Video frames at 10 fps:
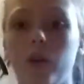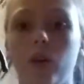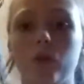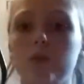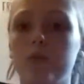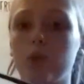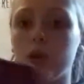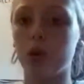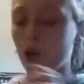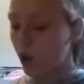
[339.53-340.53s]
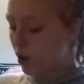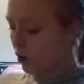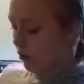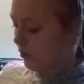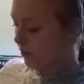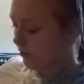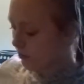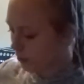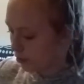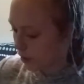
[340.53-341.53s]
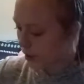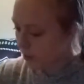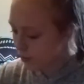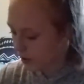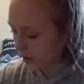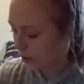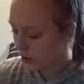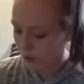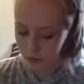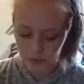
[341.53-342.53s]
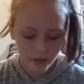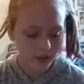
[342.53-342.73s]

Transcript: And it's pretty cute. Pretty, pretty cute.